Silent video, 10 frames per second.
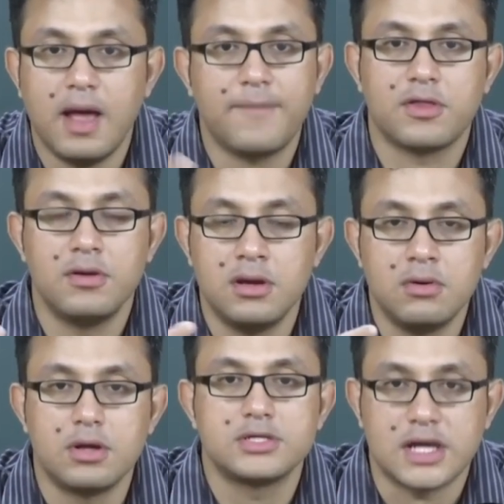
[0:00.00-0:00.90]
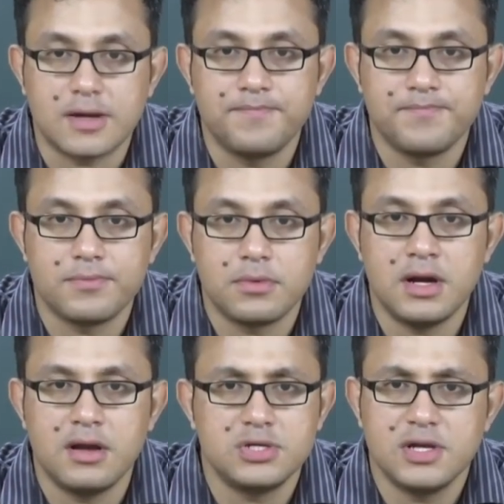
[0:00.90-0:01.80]
absolutely neurotic,
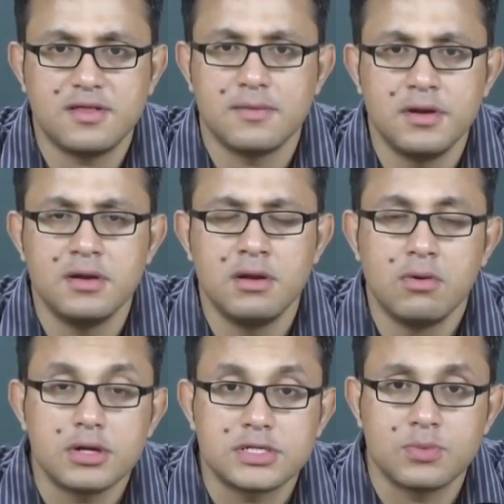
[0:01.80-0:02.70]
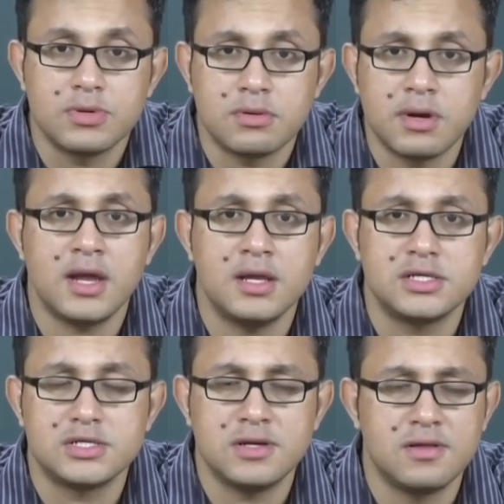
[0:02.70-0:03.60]
right? And she's completely neurotic with rage.
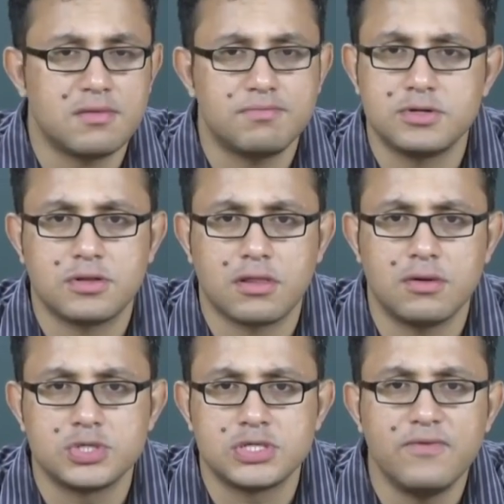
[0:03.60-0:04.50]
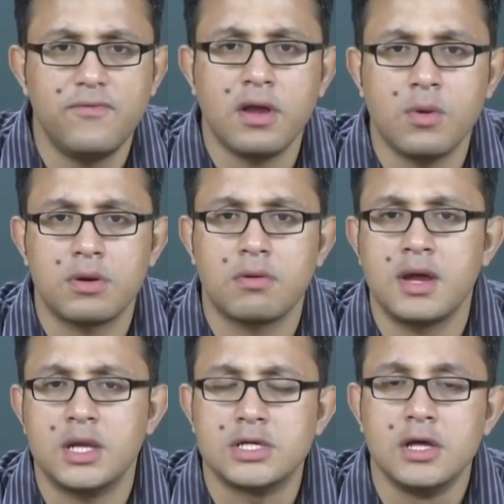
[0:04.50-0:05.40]
She's sort of shivering with
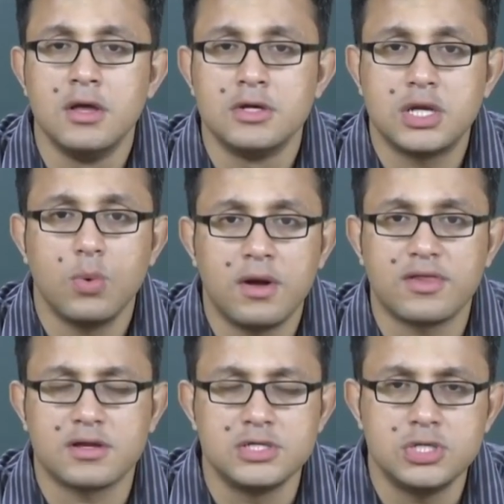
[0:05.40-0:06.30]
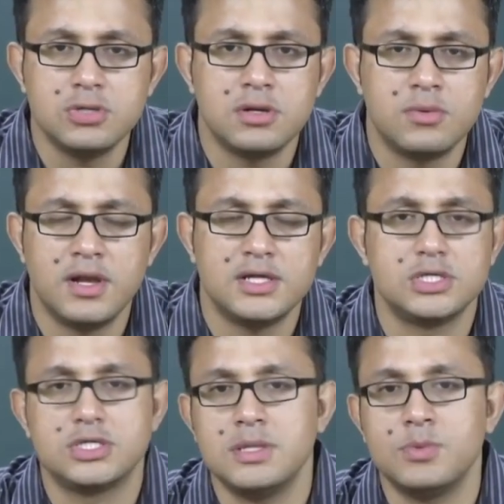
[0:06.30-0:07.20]
rage. She wants conjugal
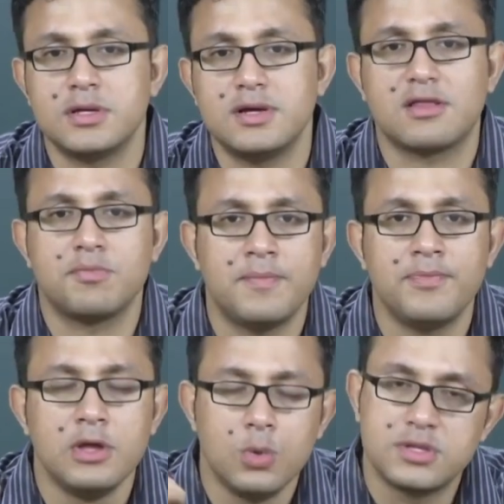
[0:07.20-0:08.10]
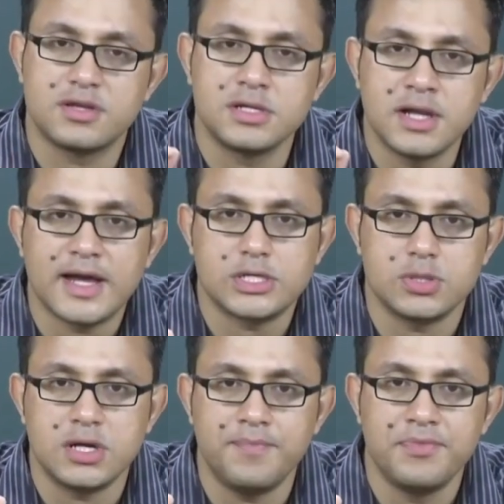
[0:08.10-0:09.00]
relationship with her husband, which is denied to
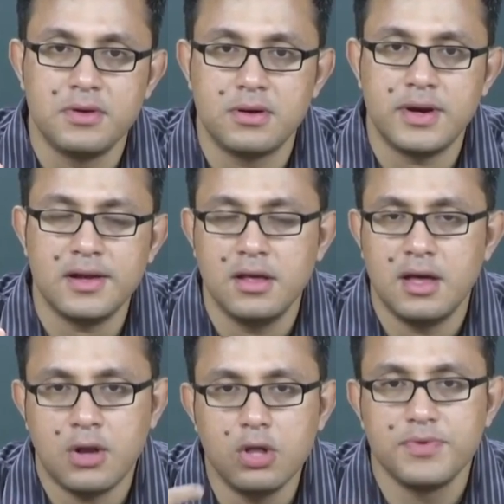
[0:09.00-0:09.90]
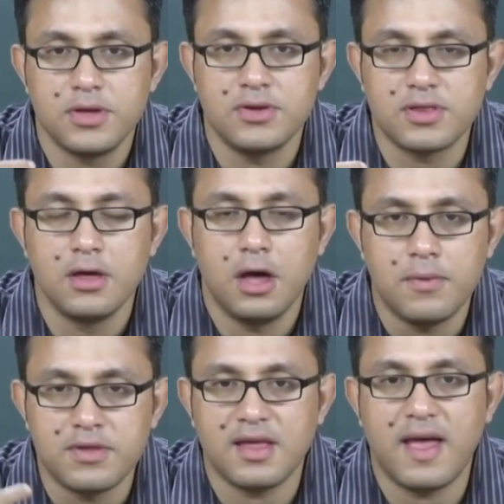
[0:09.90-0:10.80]
her, right? And all because
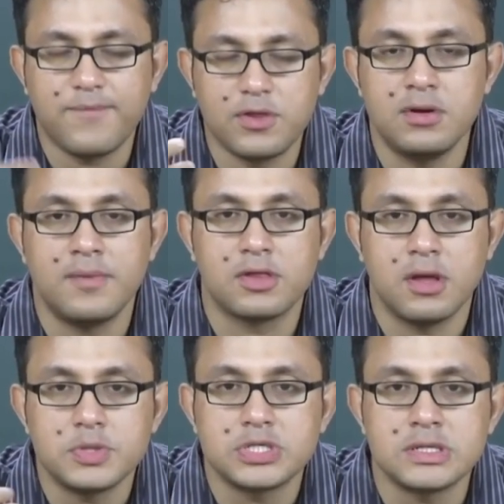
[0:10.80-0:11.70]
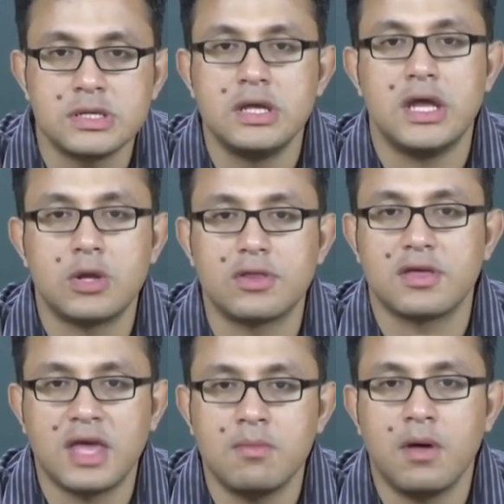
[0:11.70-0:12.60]
of this absolute absorption in this
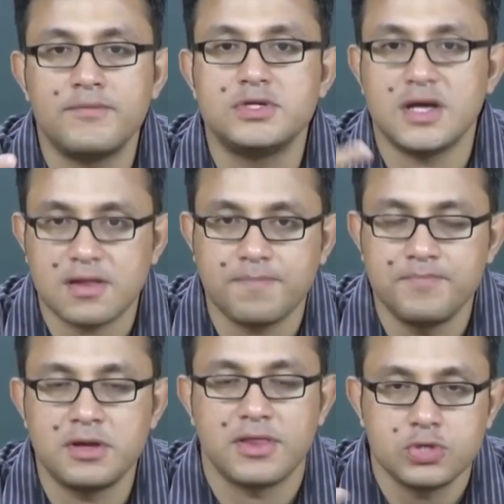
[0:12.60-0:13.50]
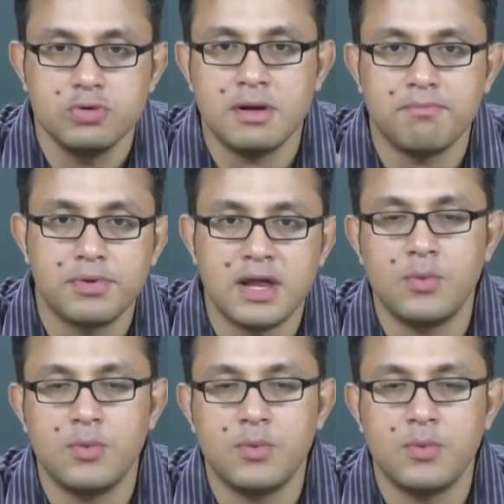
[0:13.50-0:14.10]
game of chess. That is, two men play